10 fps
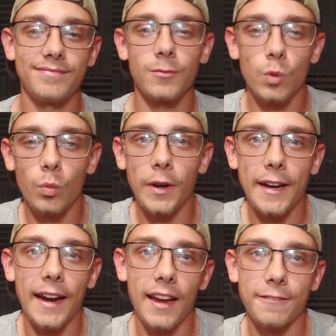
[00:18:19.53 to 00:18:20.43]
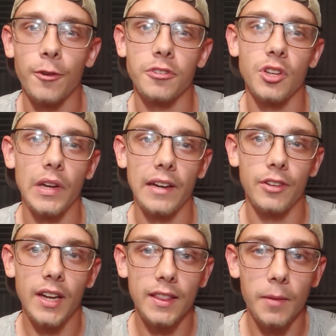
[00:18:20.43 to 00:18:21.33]
What kind of headphones do you have?
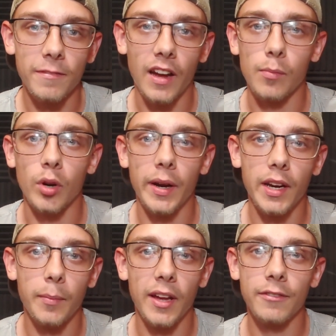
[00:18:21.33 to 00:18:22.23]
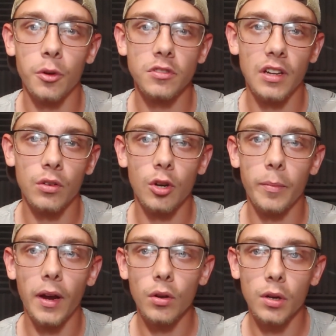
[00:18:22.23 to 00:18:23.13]
You got them vibranium headphones I don't know
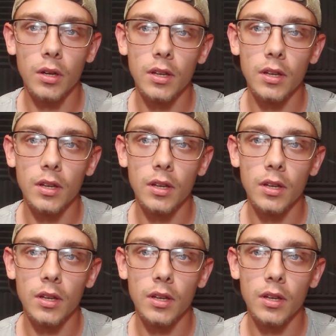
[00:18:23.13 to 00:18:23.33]
about?